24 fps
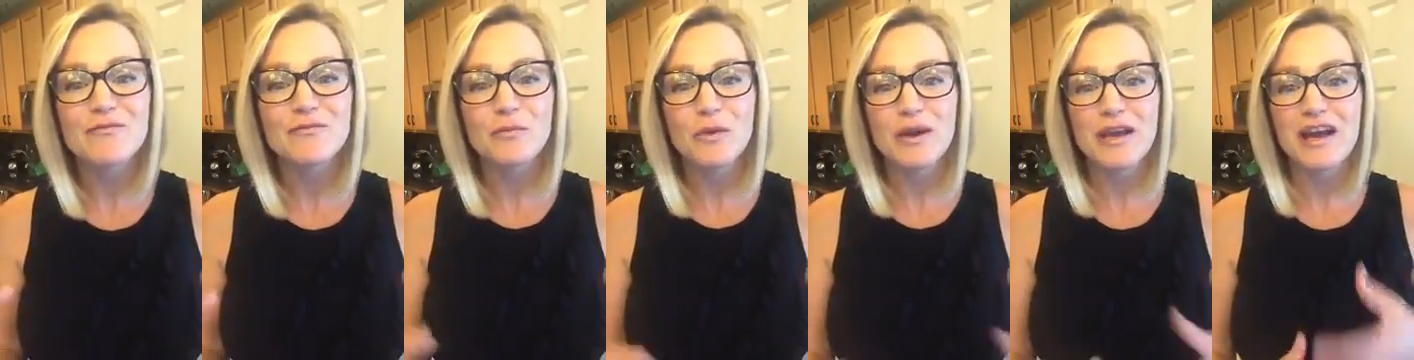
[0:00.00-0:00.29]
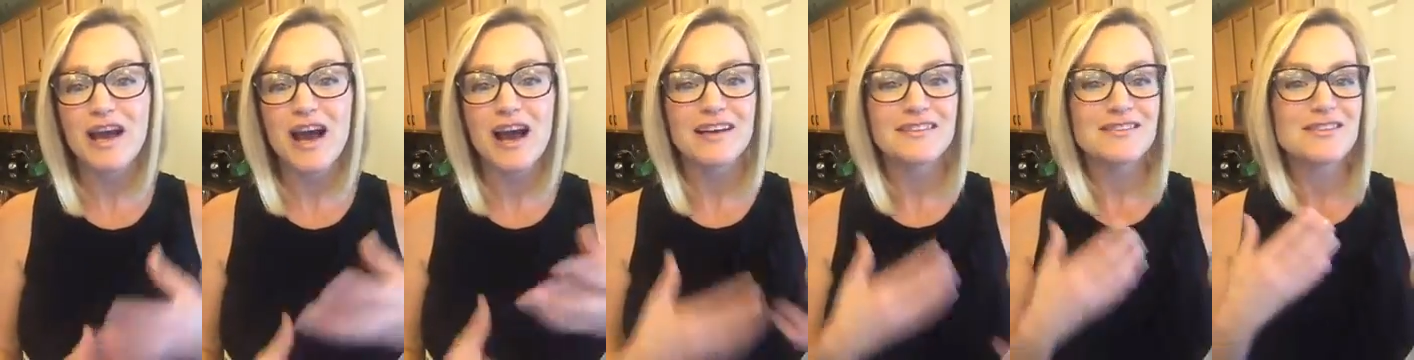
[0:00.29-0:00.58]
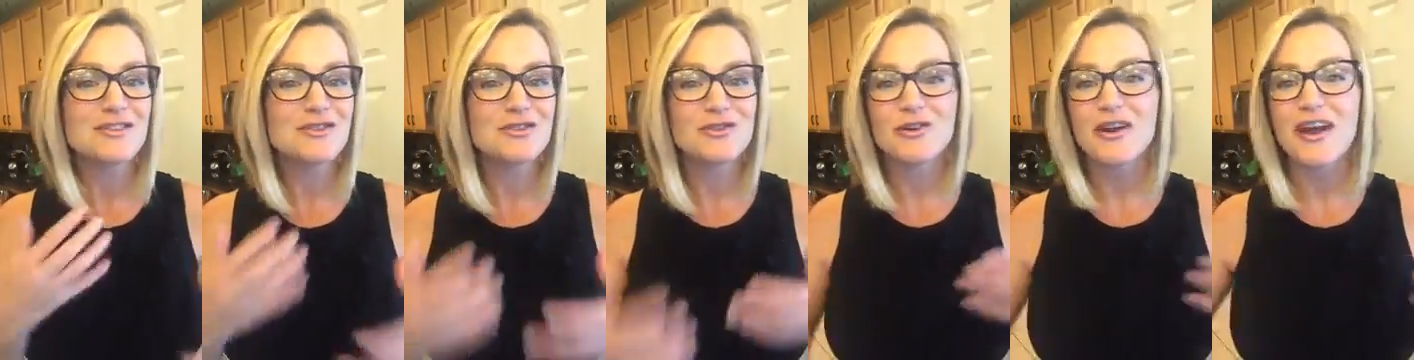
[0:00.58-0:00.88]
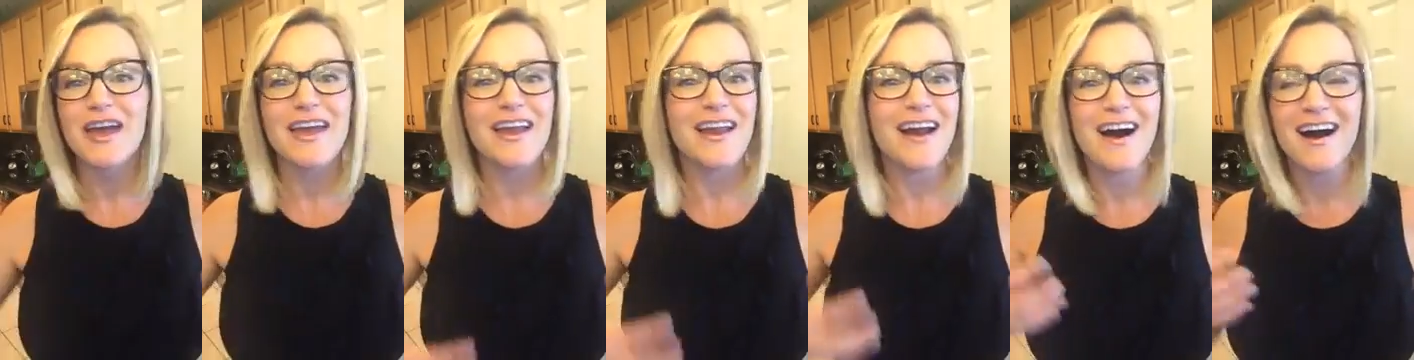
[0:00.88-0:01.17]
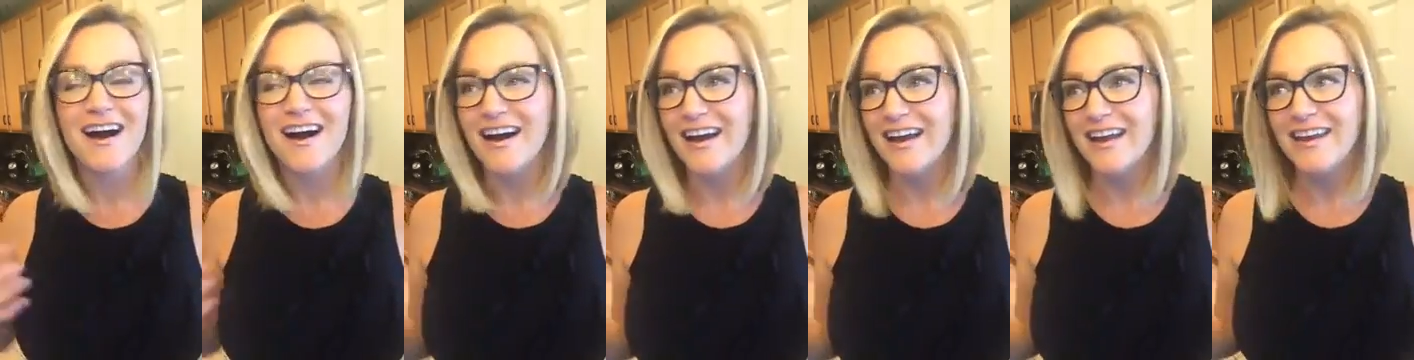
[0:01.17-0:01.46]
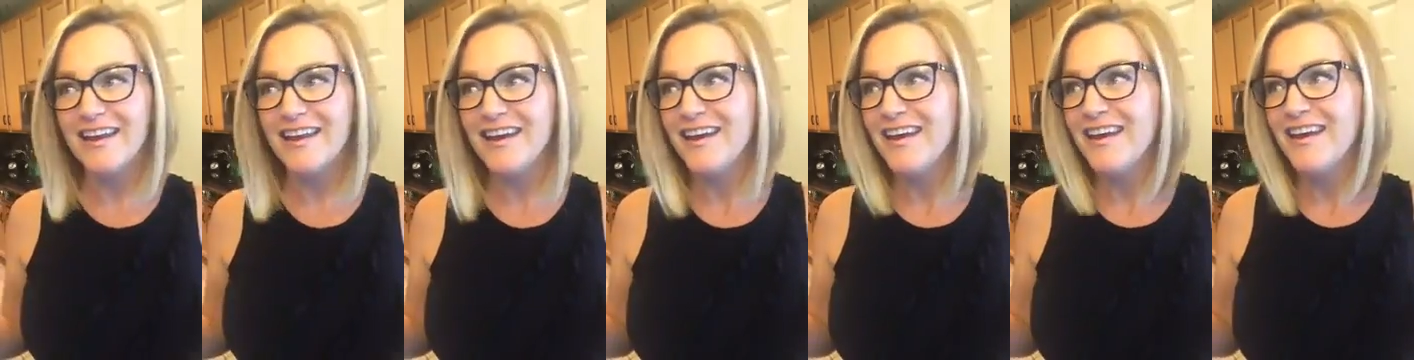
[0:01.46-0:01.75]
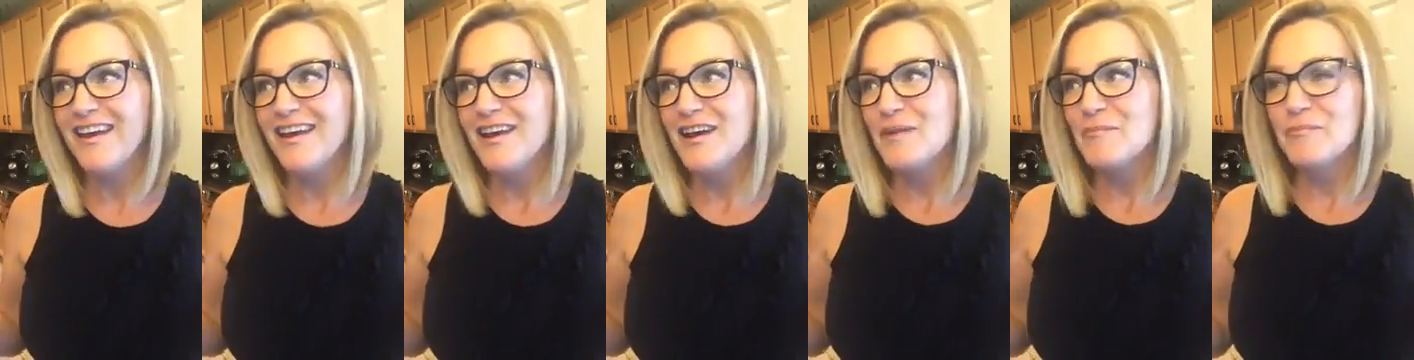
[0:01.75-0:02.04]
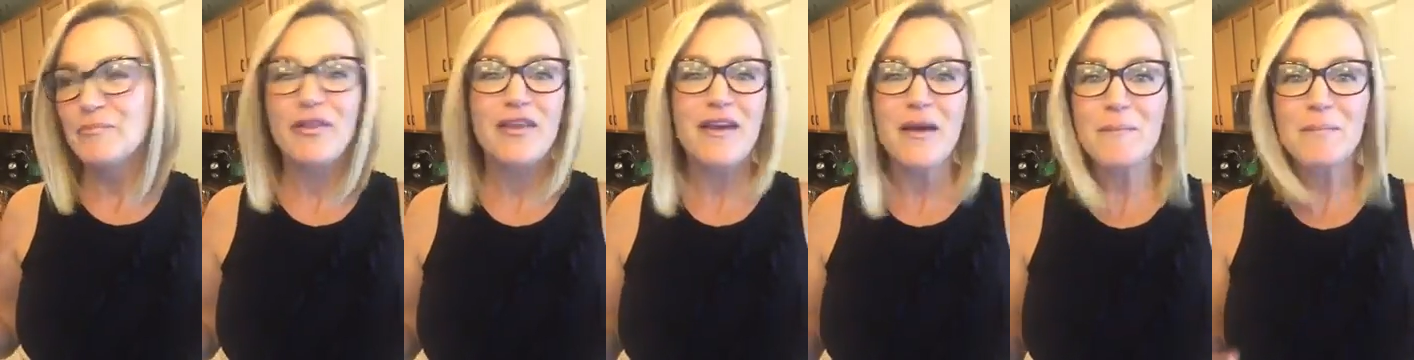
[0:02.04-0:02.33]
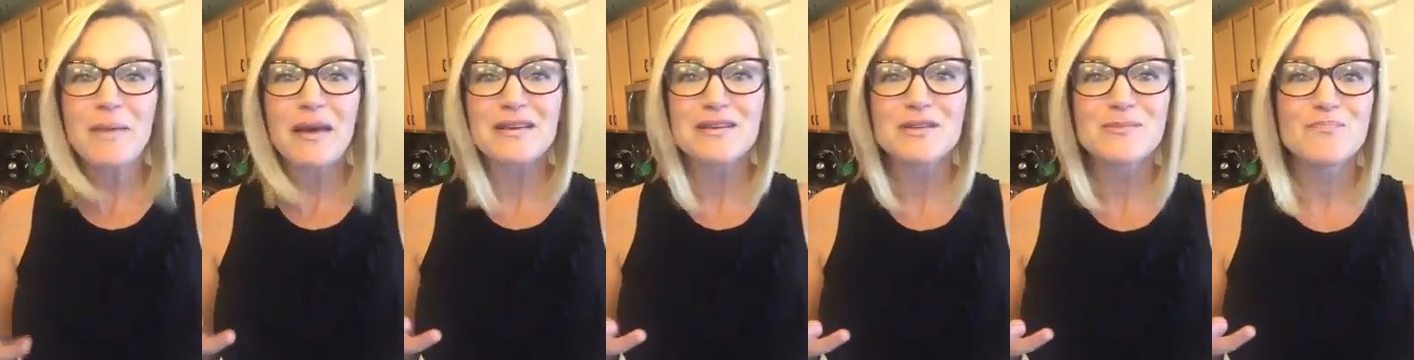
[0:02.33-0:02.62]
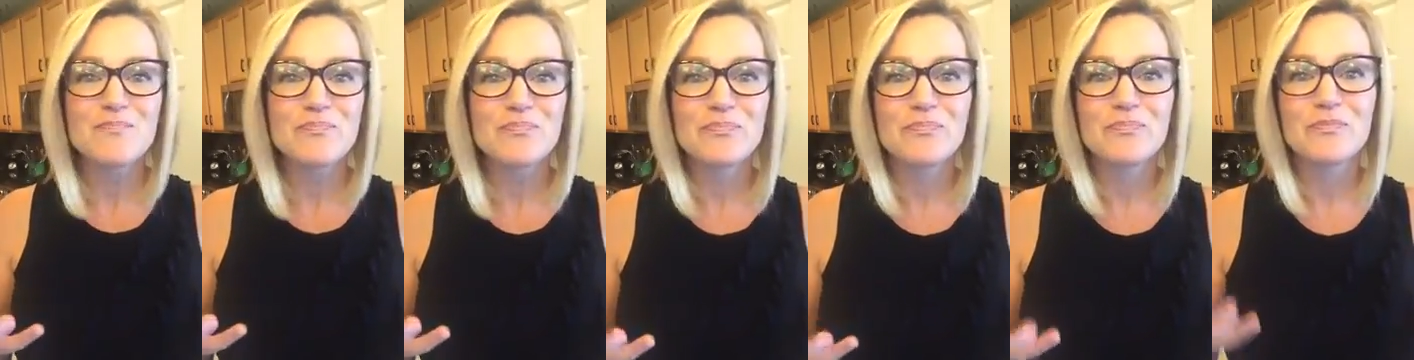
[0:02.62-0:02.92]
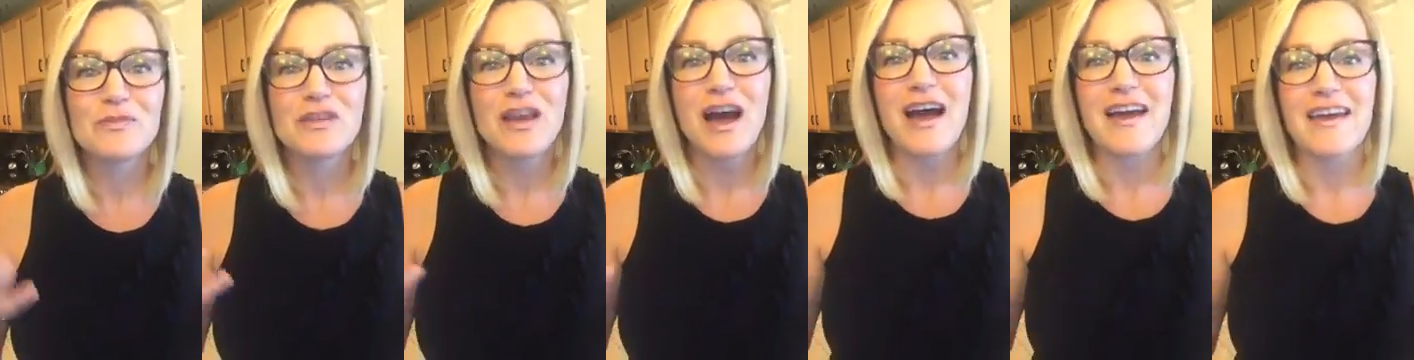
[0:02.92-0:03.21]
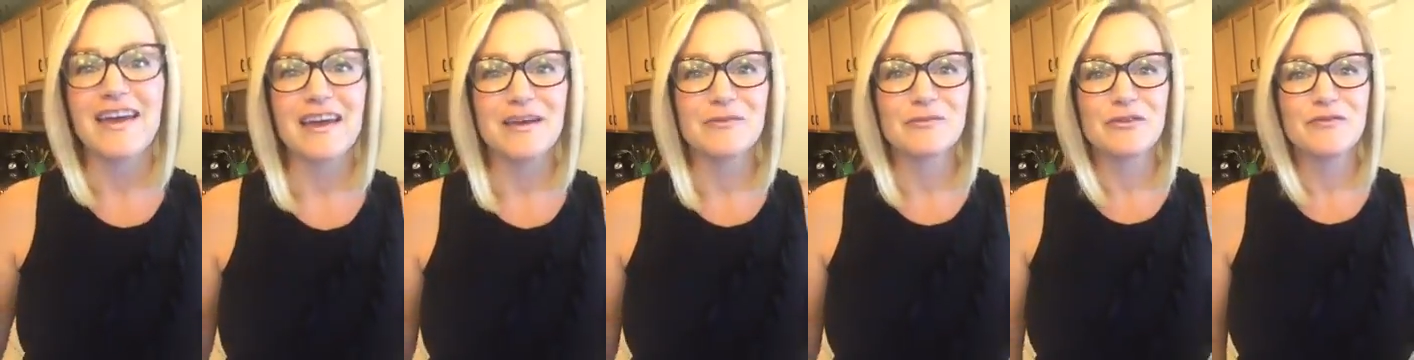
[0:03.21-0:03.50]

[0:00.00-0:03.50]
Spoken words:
we concentrate on plant-based diet.